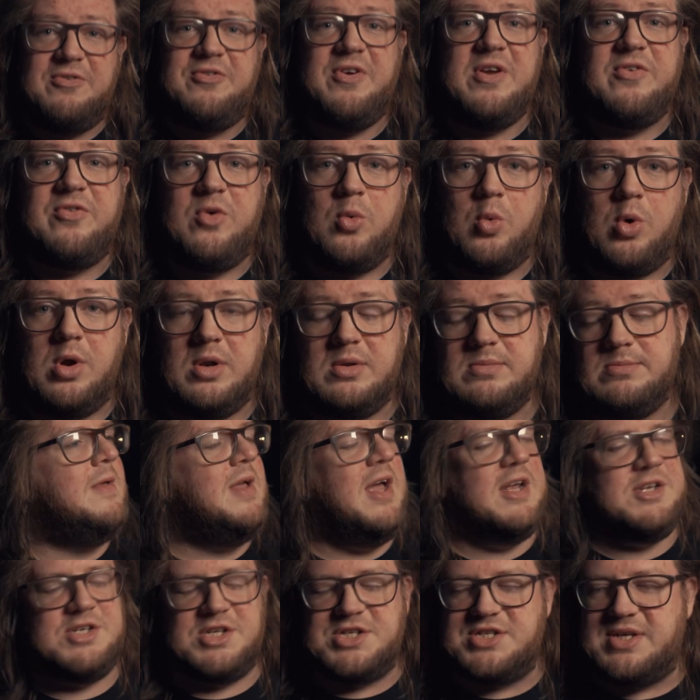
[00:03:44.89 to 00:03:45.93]
favourite one.
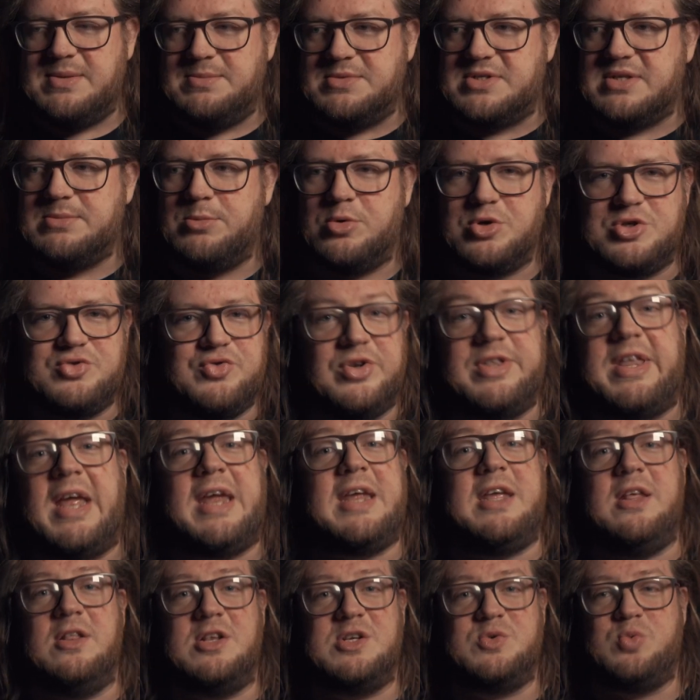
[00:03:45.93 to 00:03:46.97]
It just seems the most
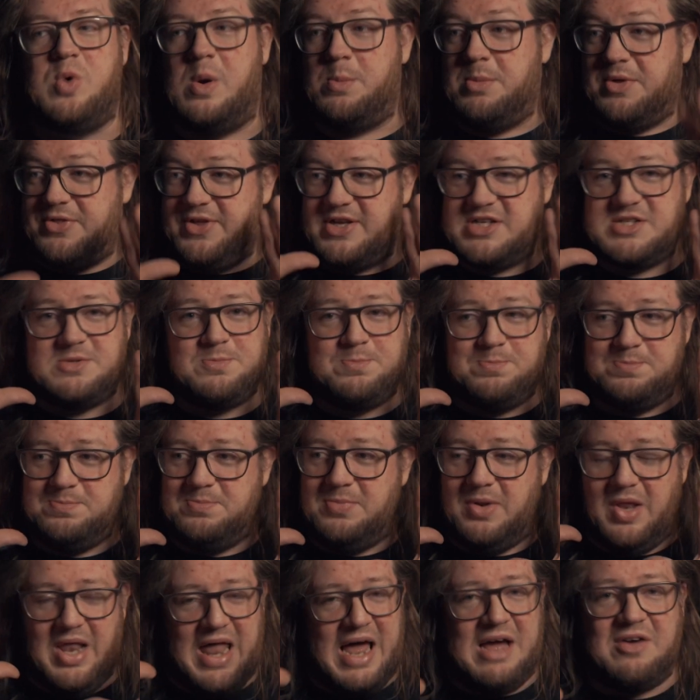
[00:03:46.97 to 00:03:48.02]
ridiculous one with his
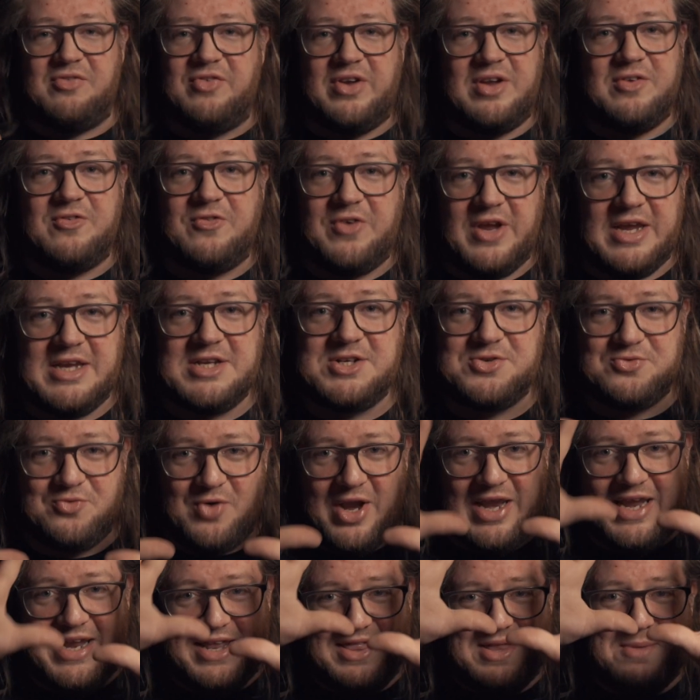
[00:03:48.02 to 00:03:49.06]
laughing face
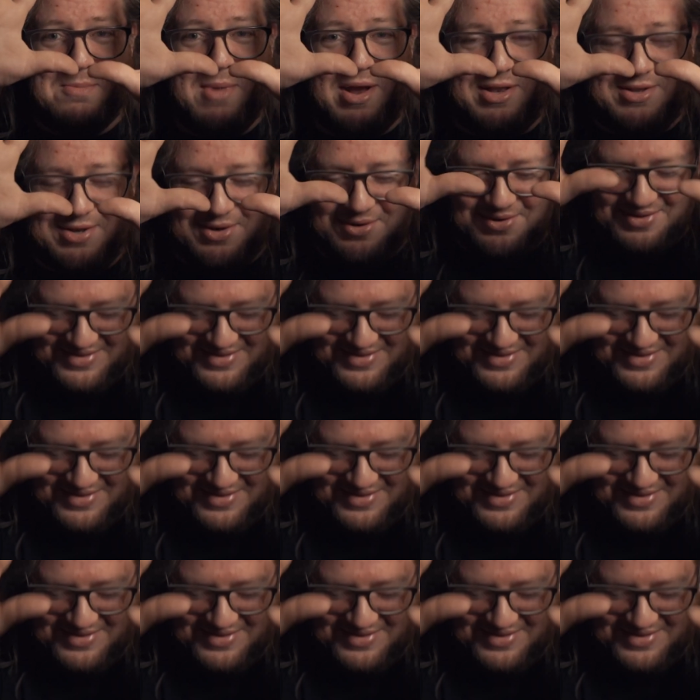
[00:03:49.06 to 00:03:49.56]
right in the middle.